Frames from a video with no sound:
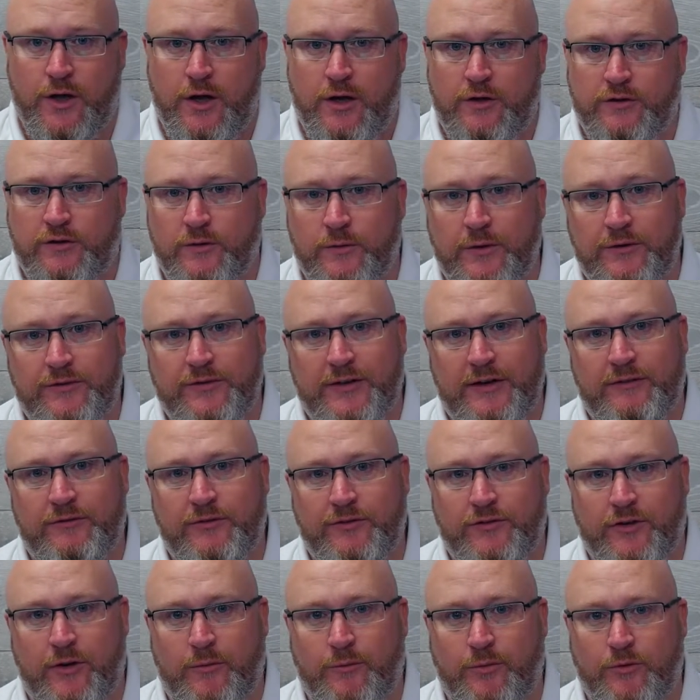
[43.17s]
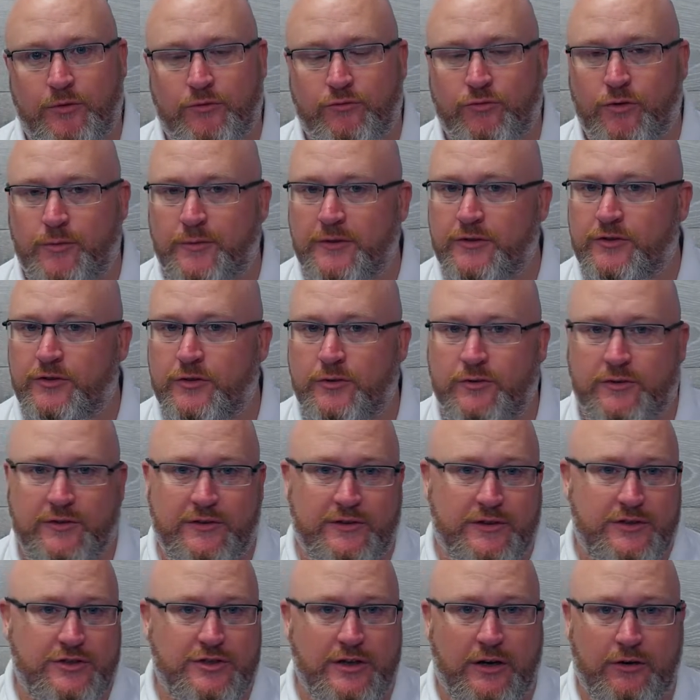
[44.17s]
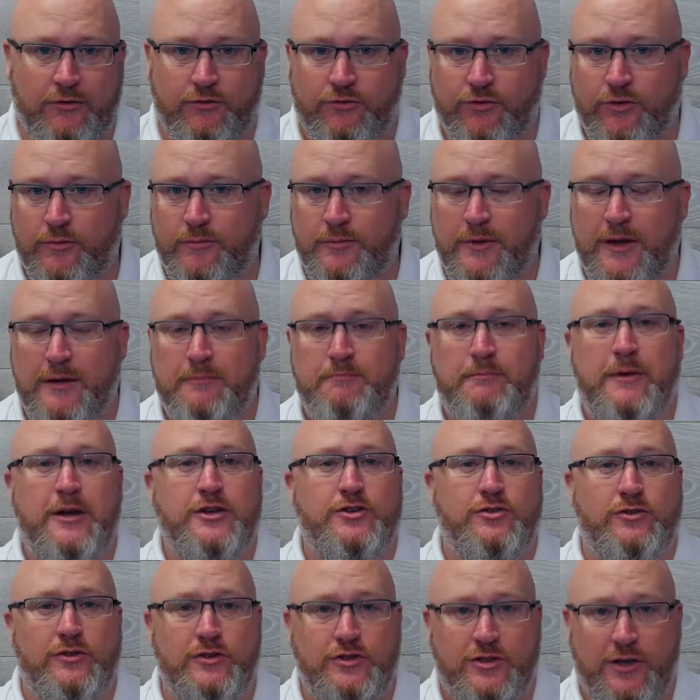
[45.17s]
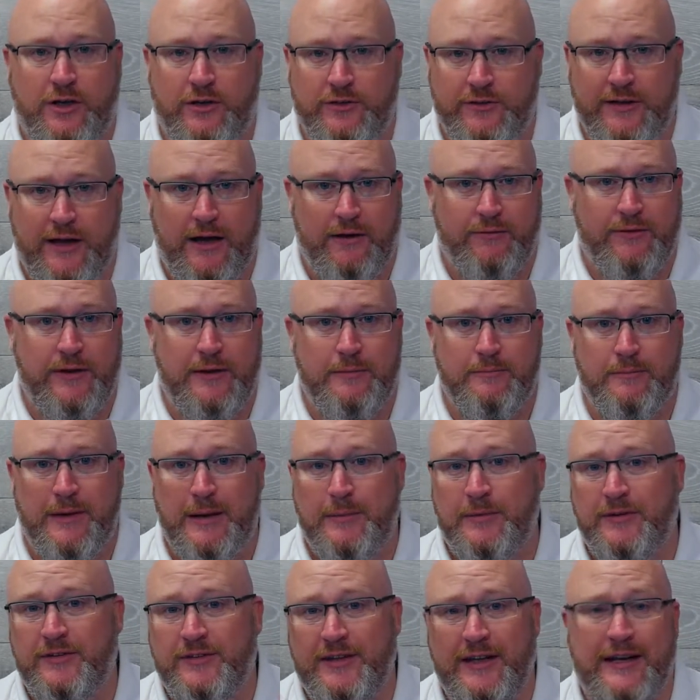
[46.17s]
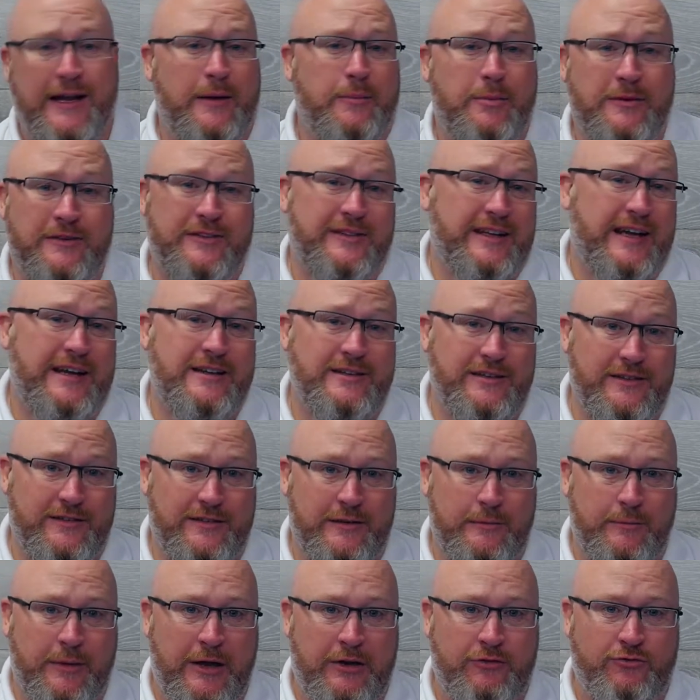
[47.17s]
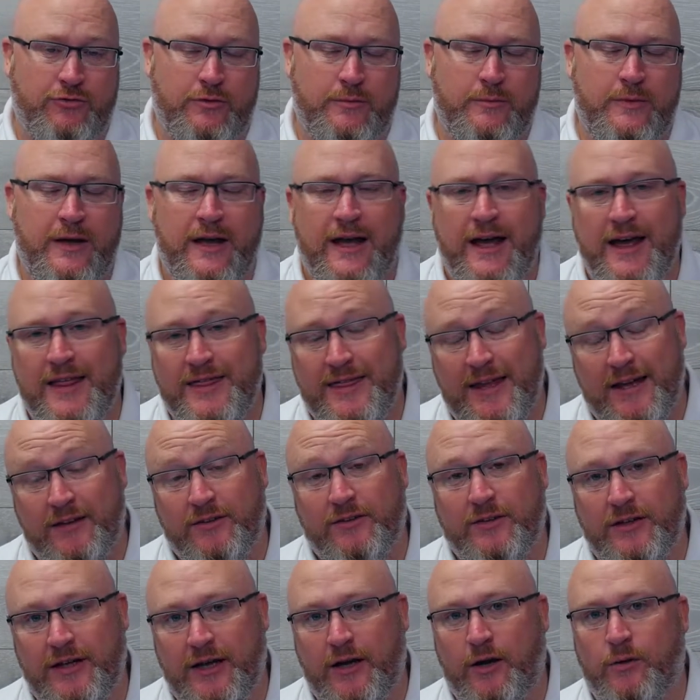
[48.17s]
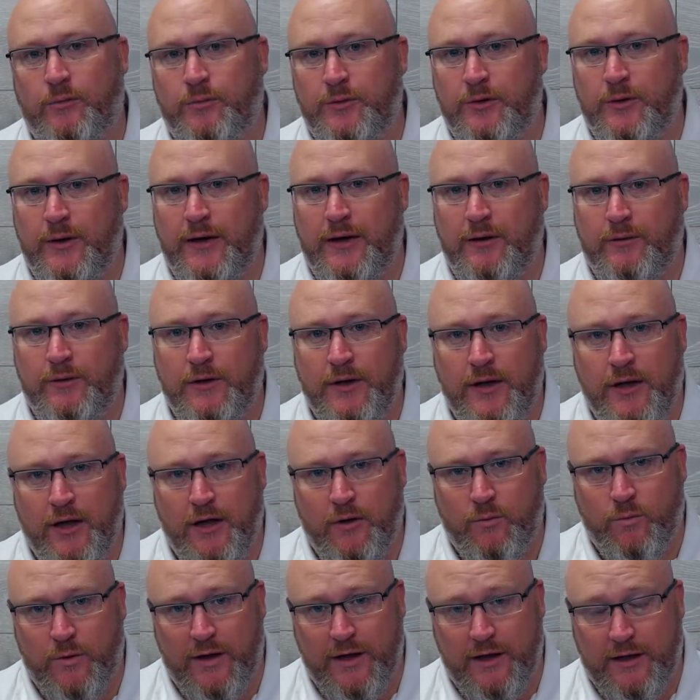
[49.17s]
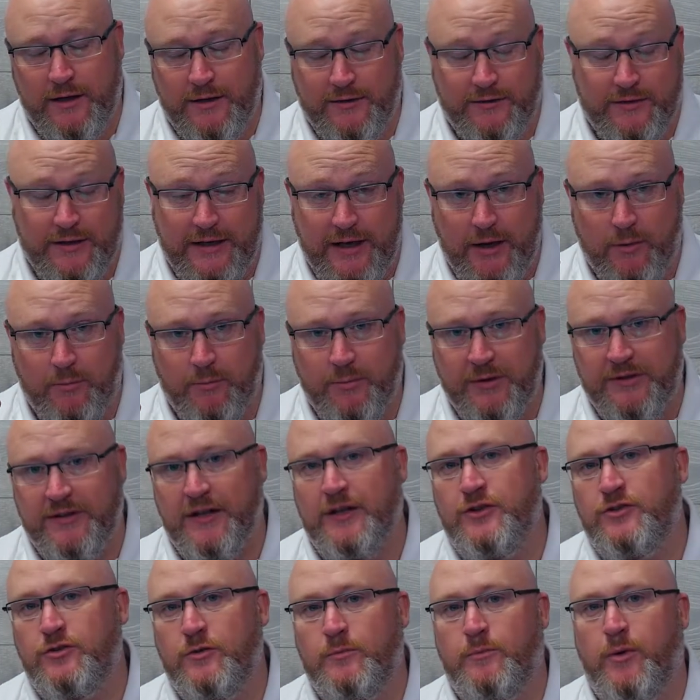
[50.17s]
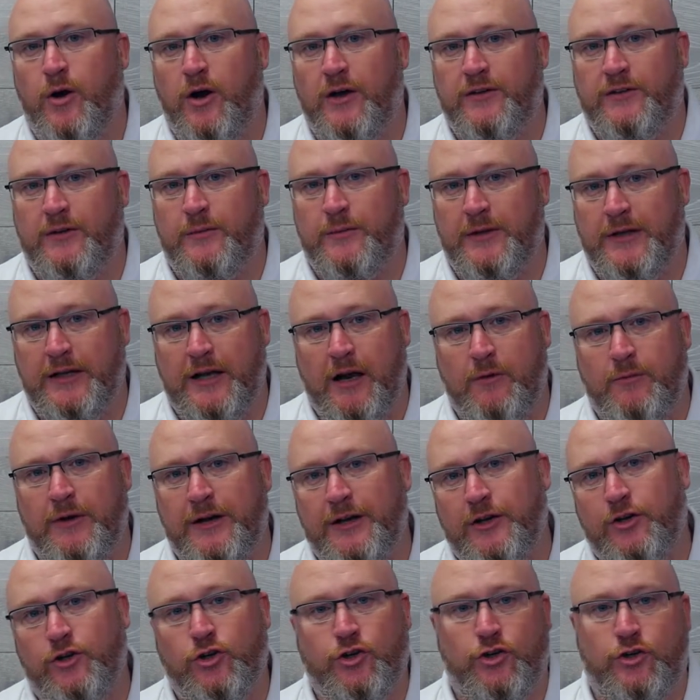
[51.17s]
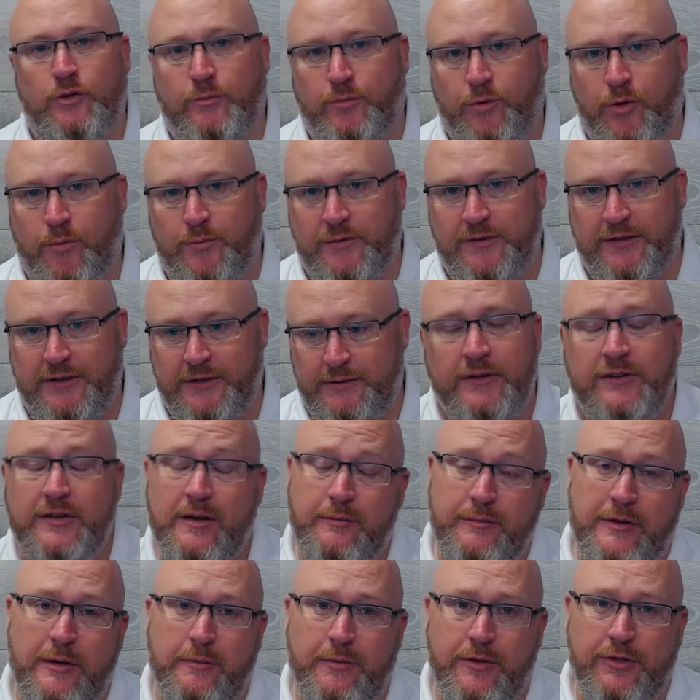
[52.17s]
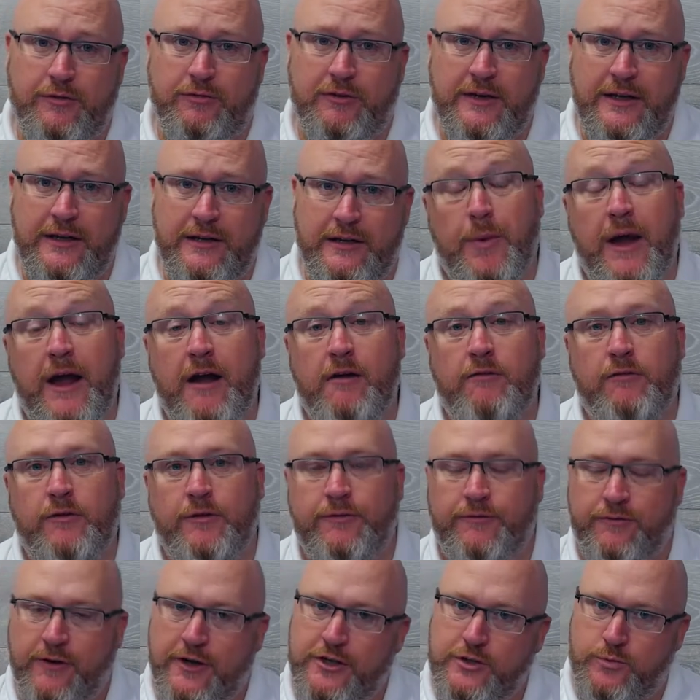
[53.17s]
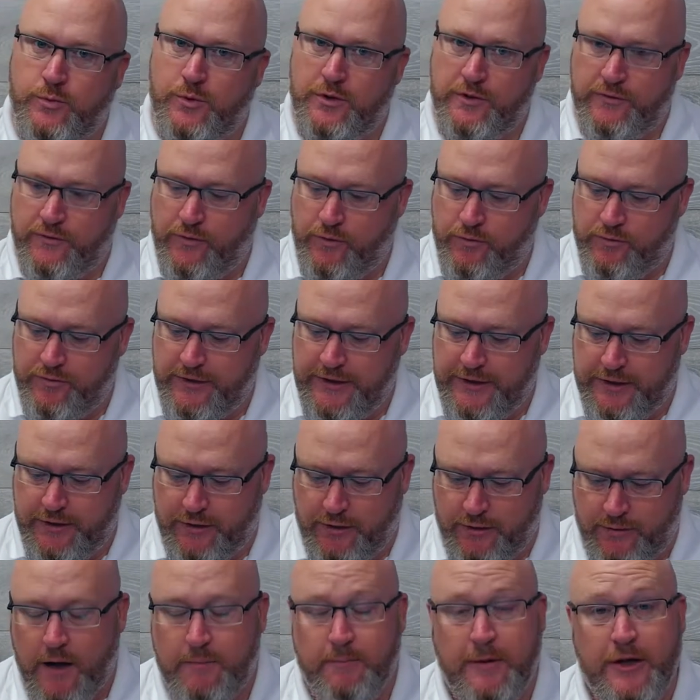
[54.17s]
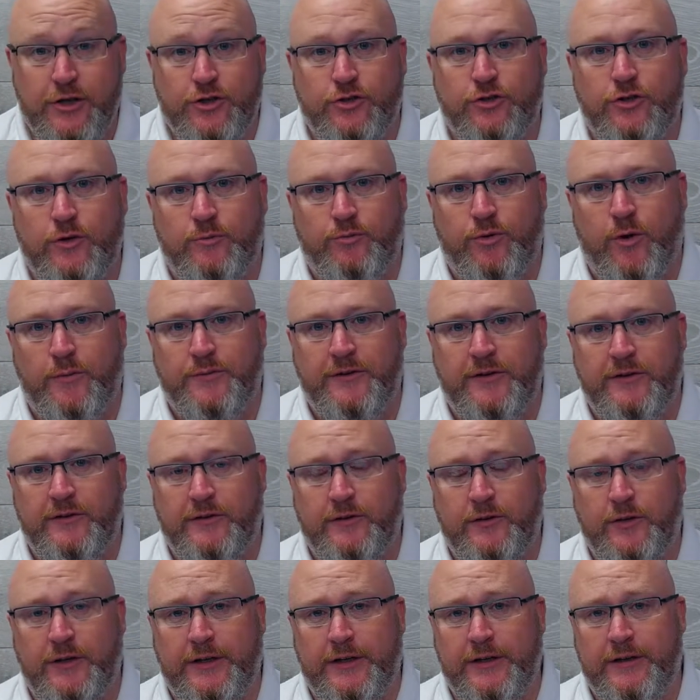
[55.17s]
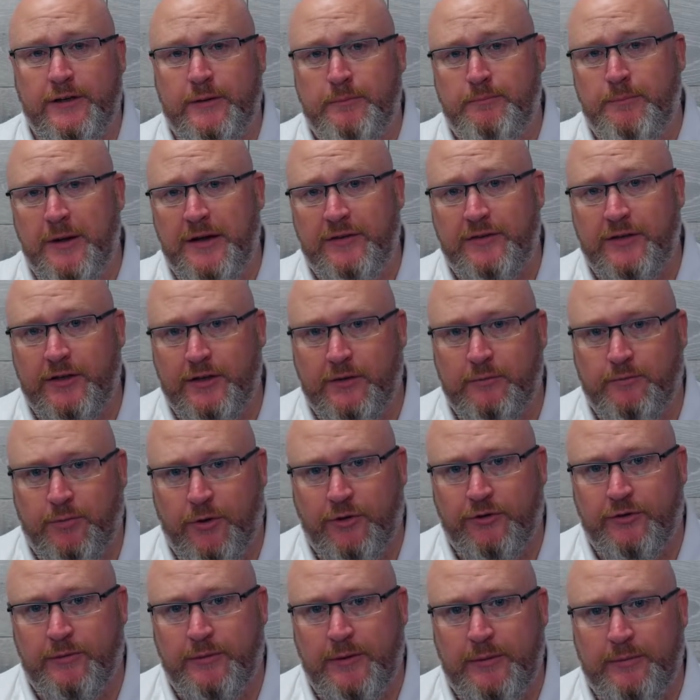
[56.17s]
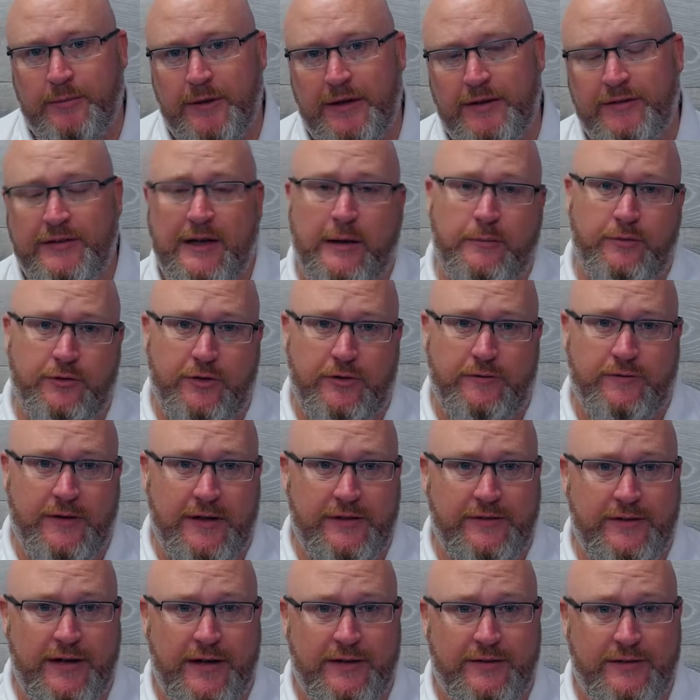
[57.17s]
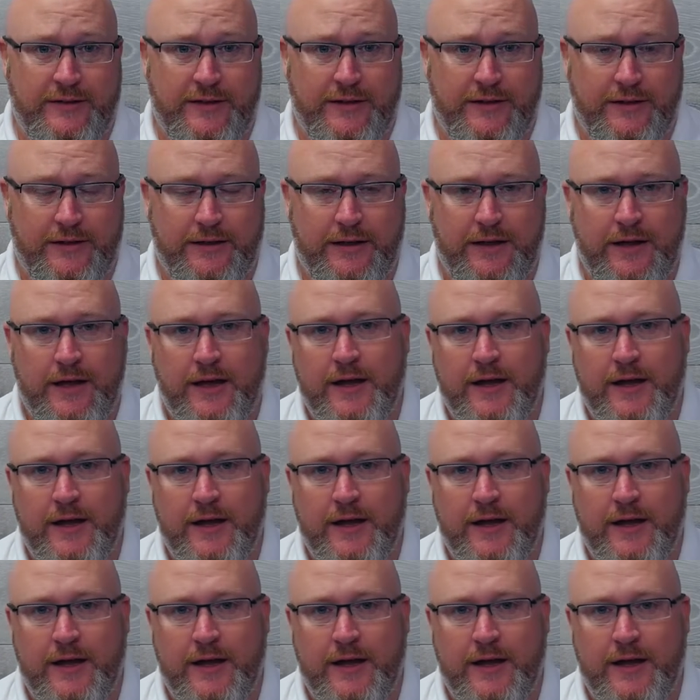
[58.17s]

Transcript: So if, say for example, the room is used as a junk room, make sure the junk's out of it, maybe set it up and stage it as a bedroom. That's going to help you out, where it's going to help potential buyers out when they come in and look at the property. Tip number 3, repair and refresh what you've already got. And make sure your property's looking the best it can possibly be is absolutely fantastic.